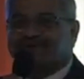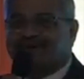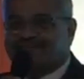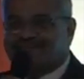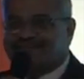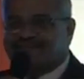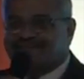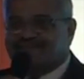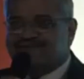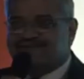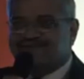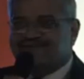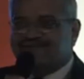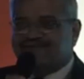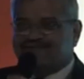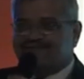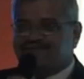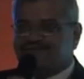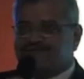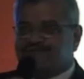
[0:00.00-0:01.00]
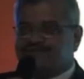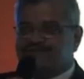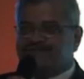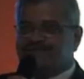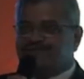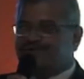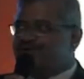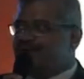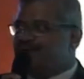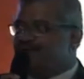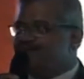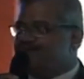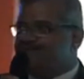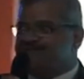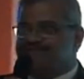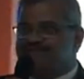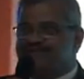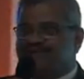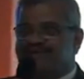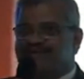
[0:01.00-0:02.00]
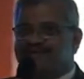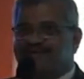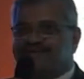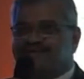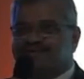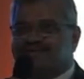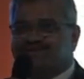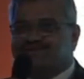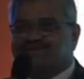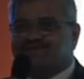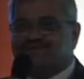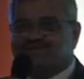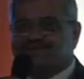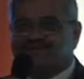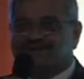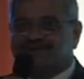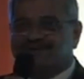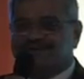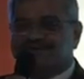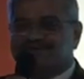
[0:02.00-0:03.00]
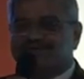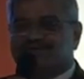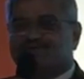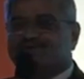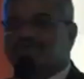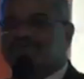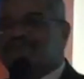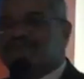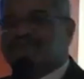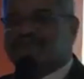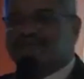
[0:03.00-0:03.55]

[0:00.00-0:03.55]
Baat. So you don't have to really do too much